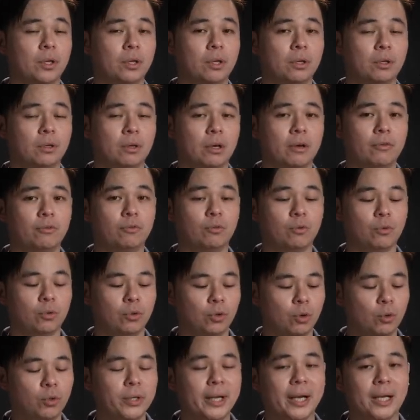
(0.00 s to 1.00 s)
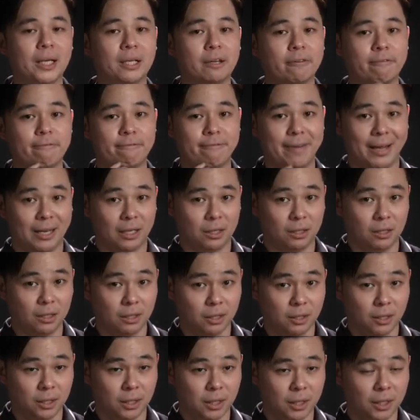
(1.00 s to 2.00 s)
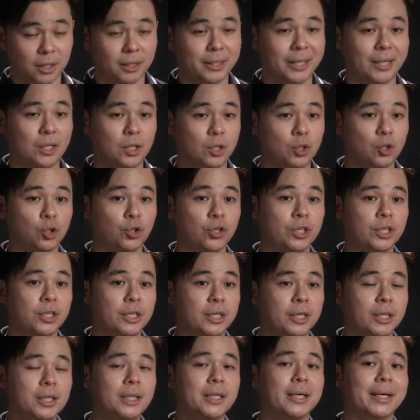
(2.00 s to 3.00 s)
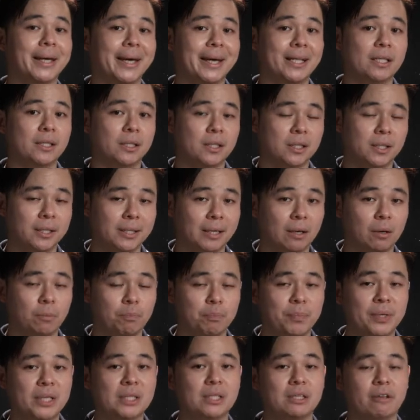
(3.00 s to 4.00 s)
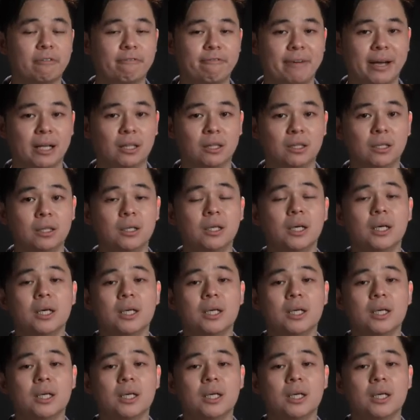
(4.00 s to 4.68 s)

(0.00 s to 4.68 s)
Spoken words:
you have to know that the factor that trigger the cancer cell means the factor